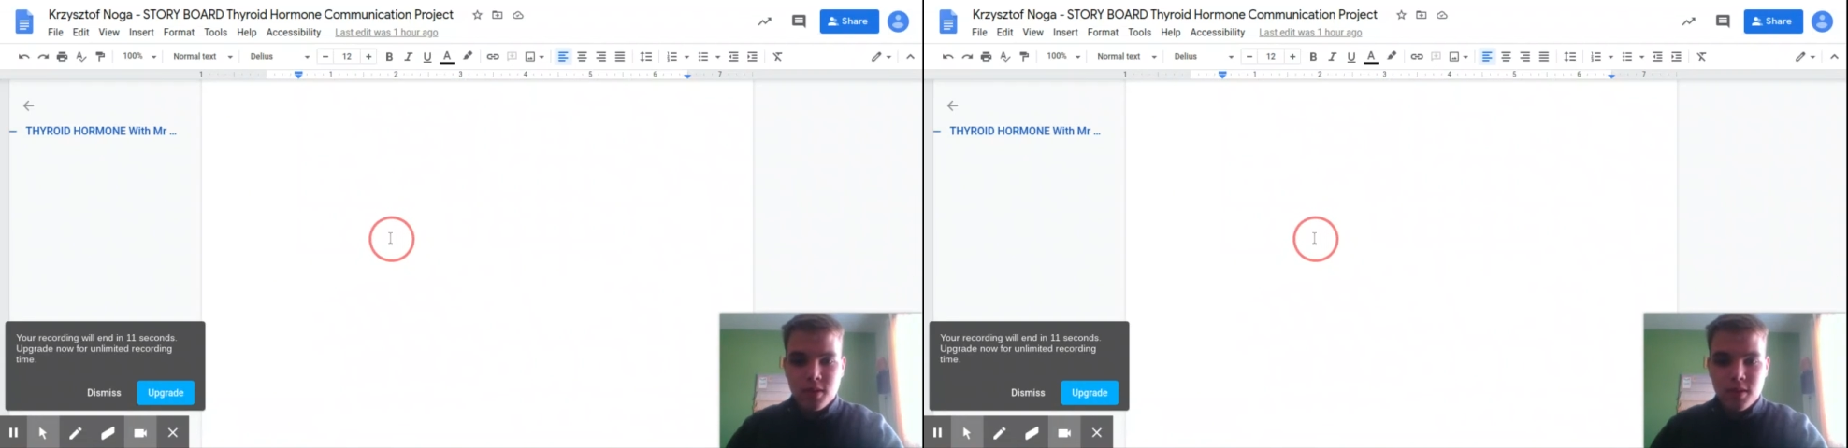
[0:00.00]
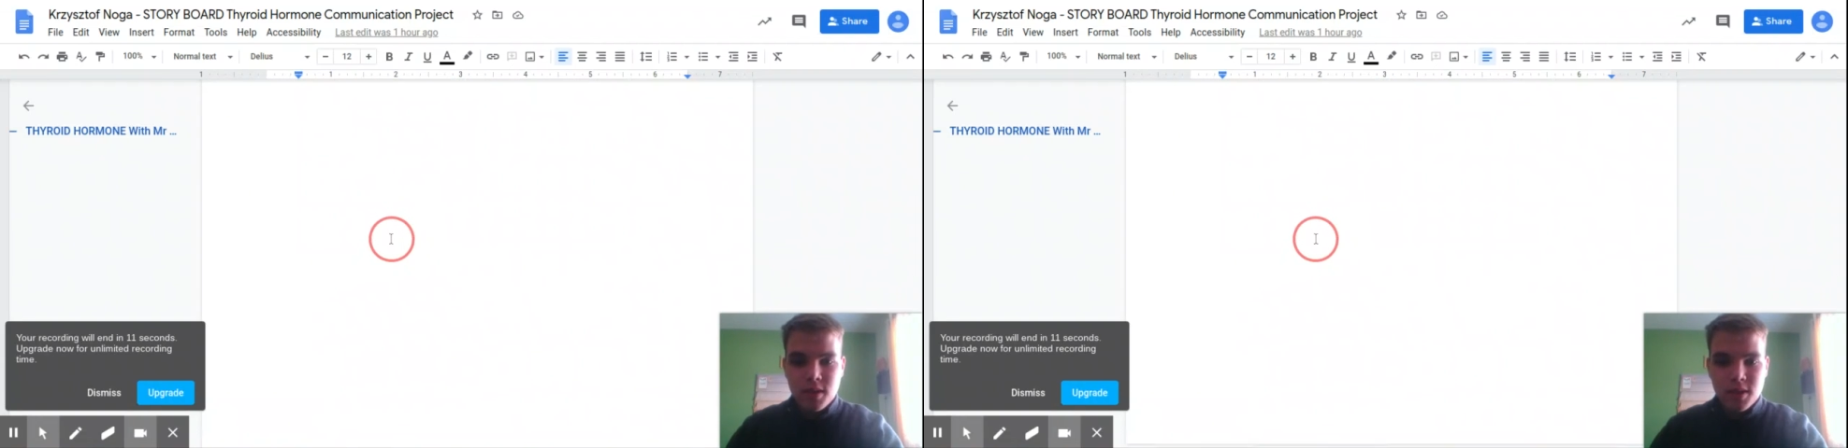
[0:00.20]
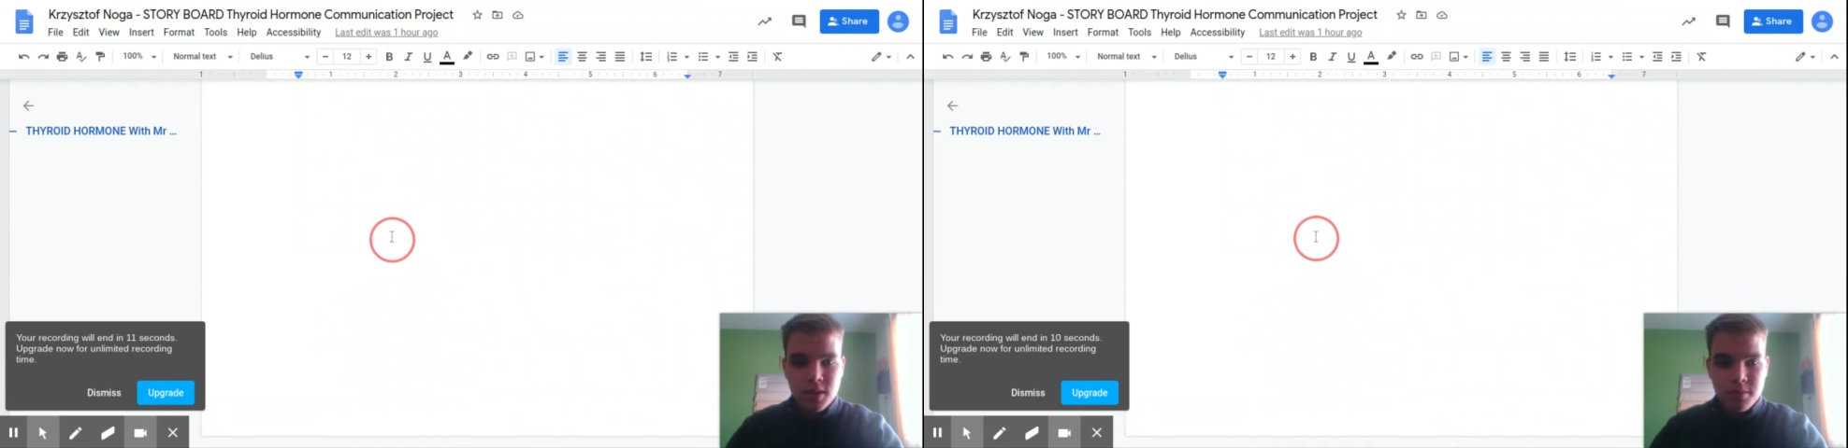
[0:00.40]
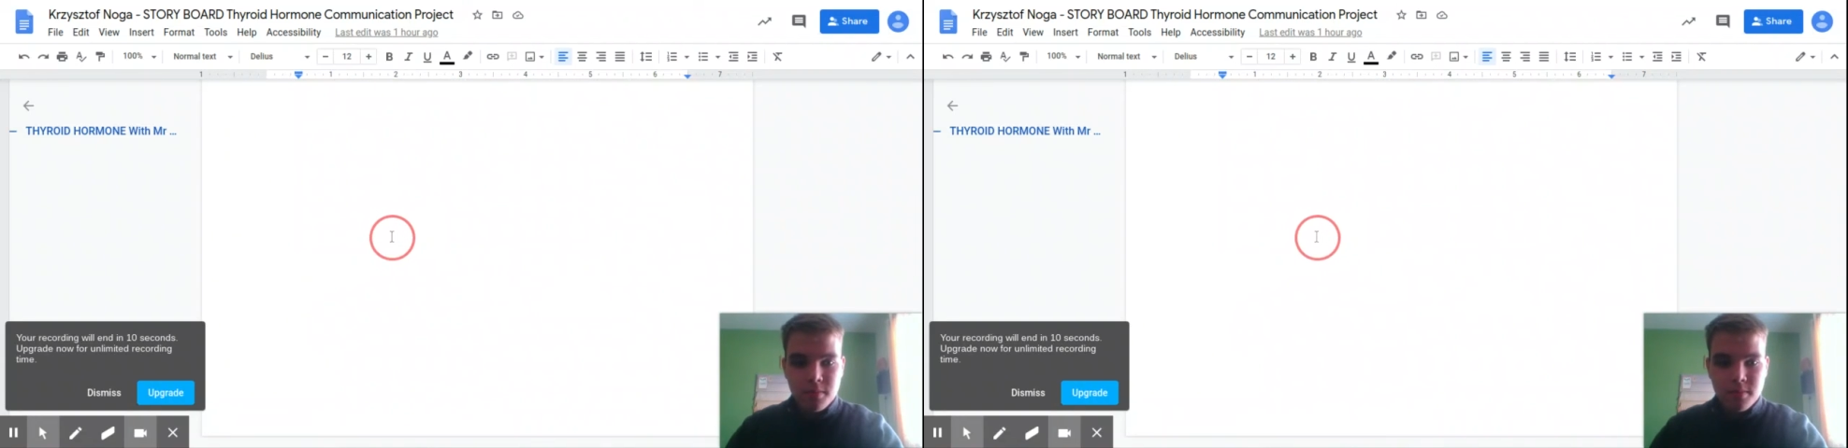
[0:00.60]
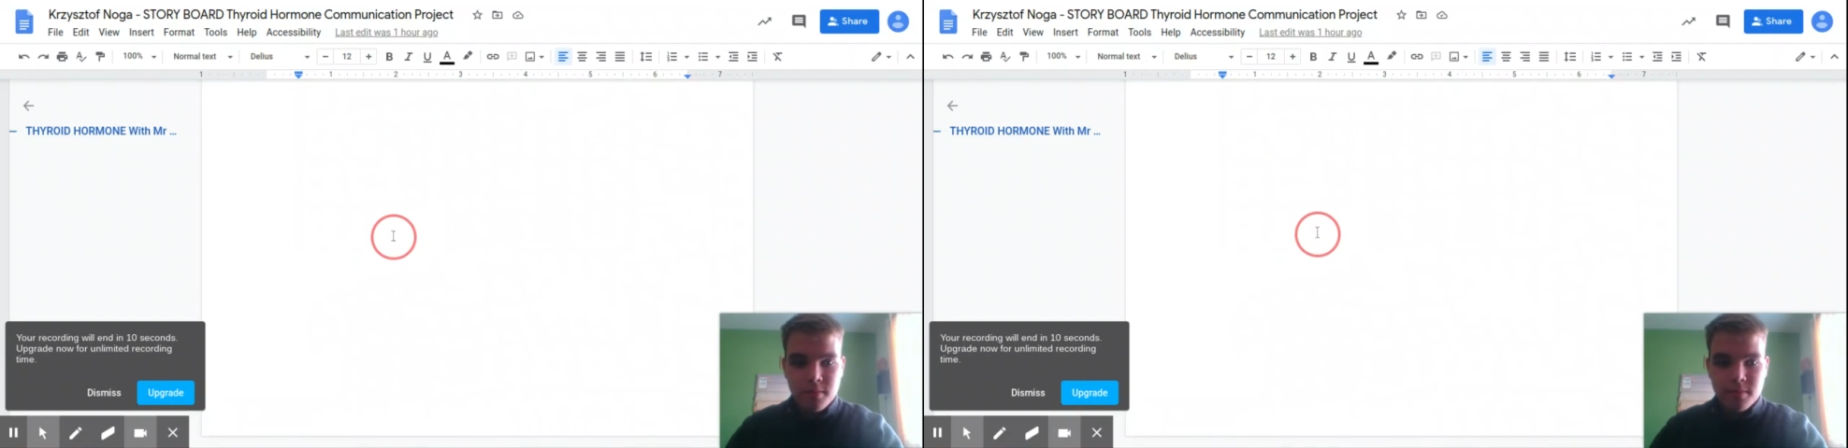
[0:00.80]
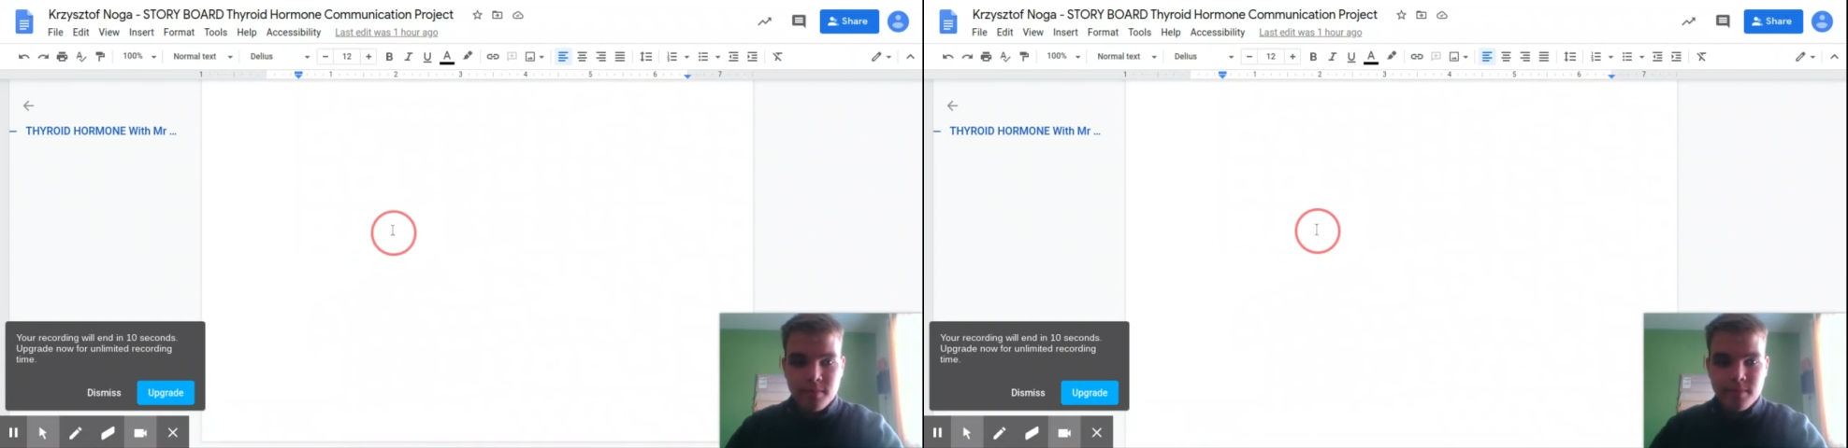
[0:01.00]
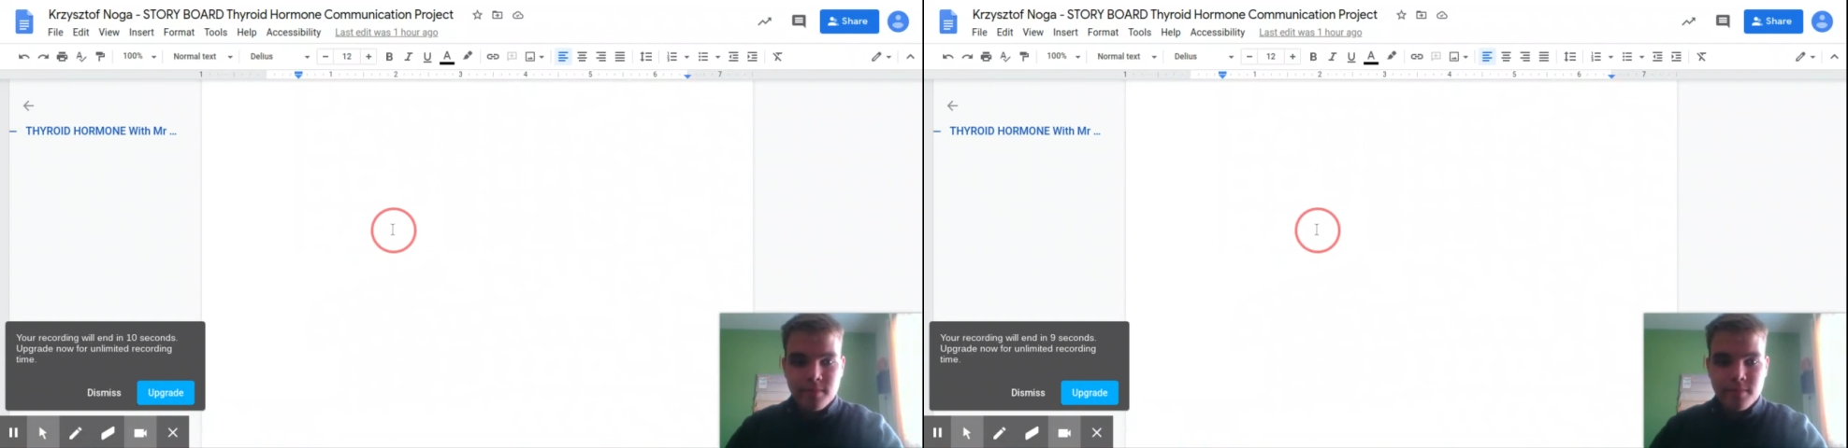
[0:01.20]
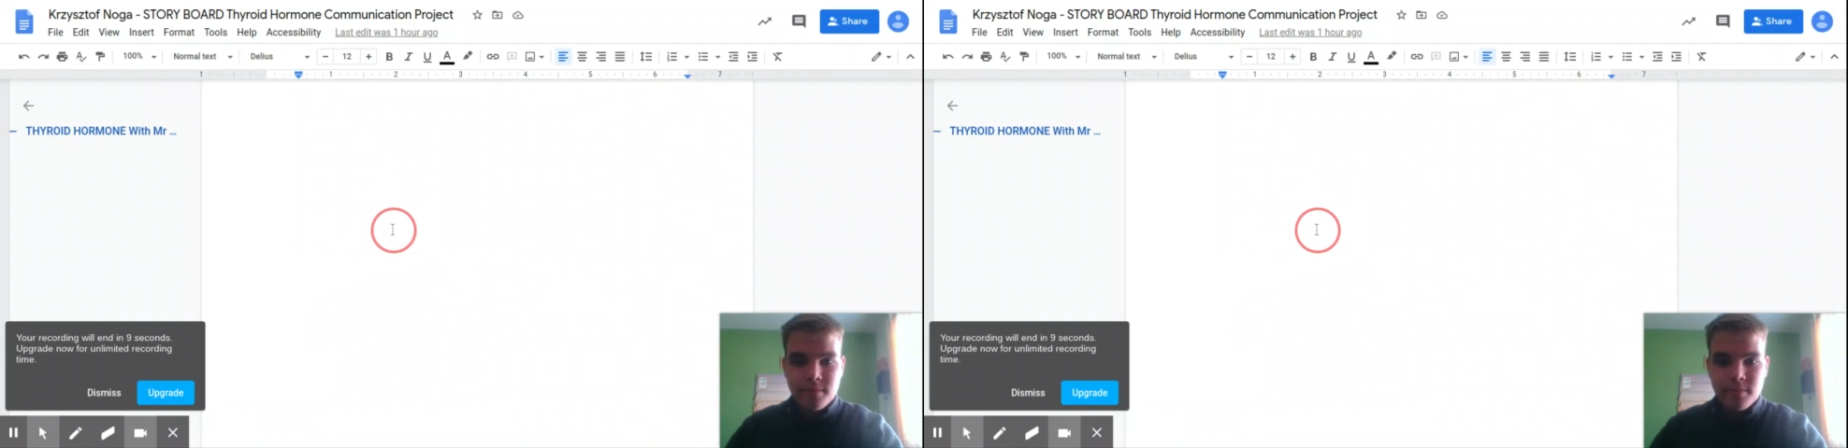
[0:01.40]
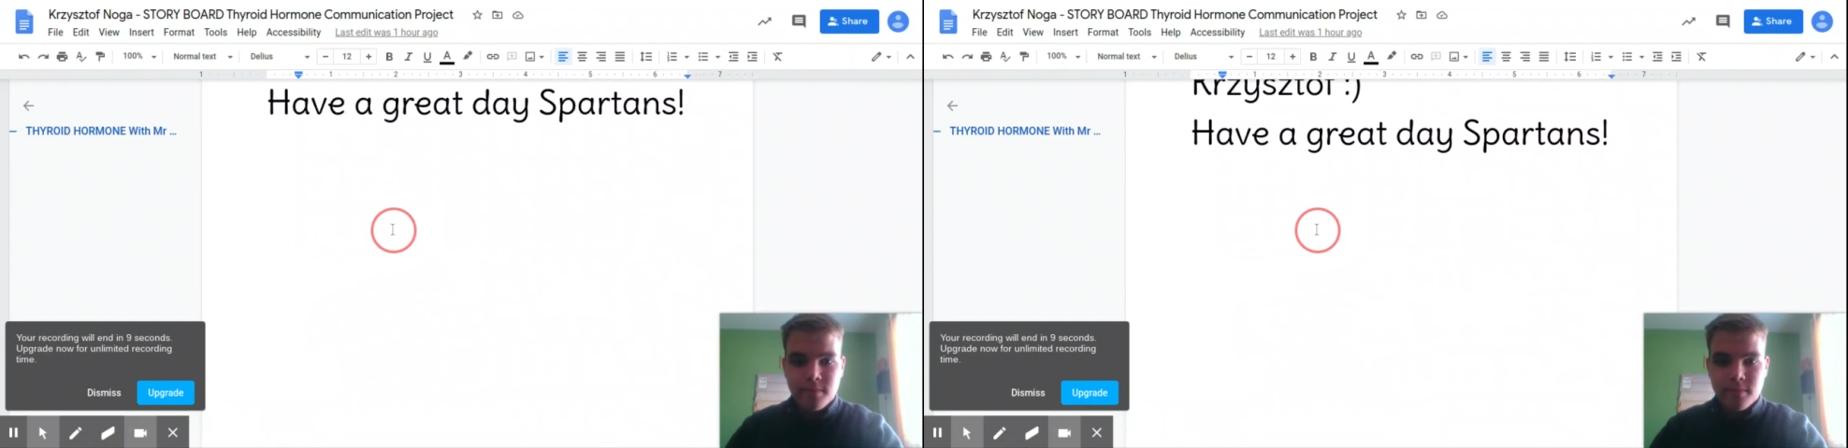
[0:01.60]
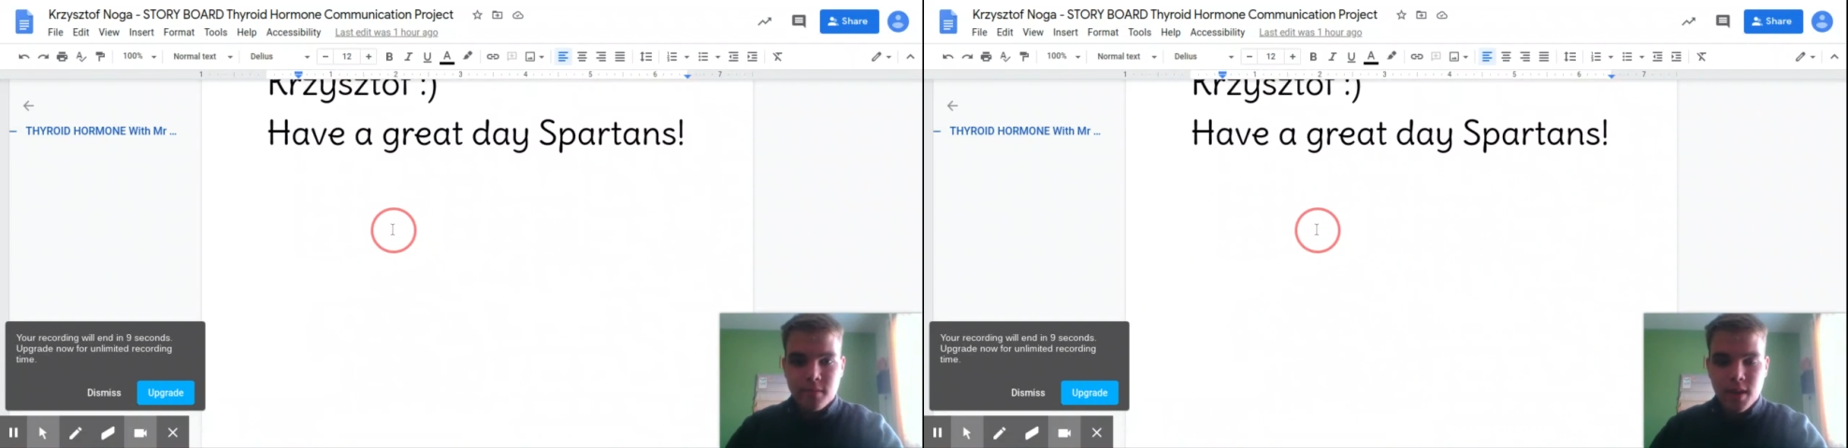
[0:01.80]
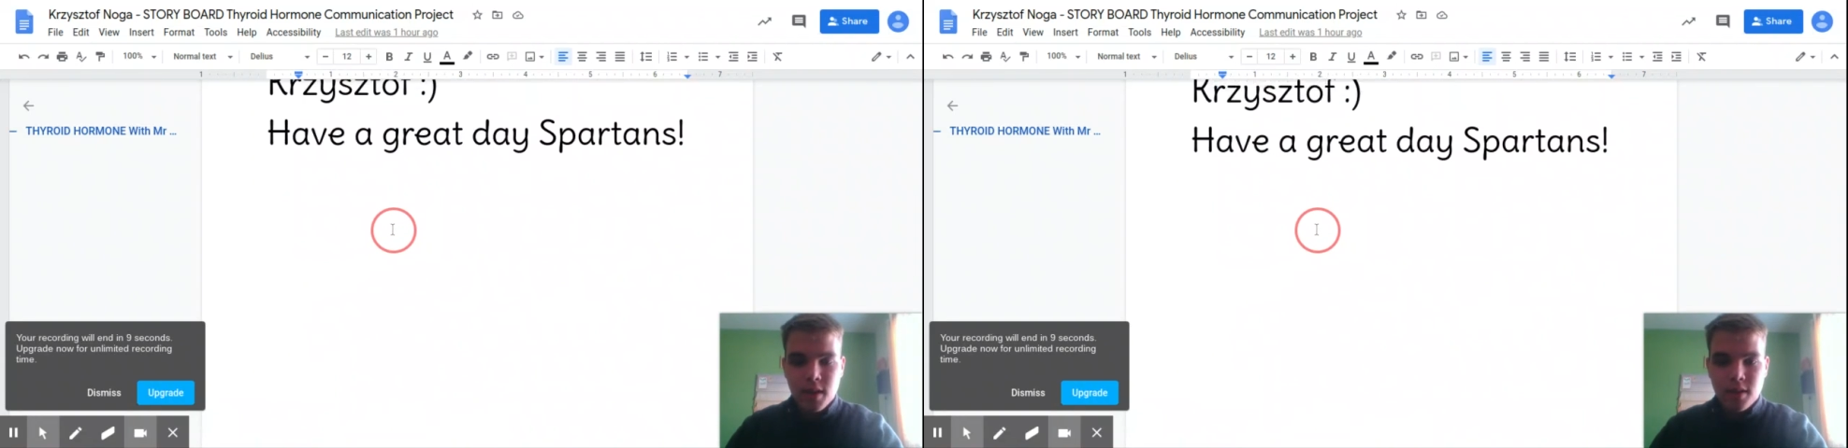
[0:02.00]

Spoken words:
system and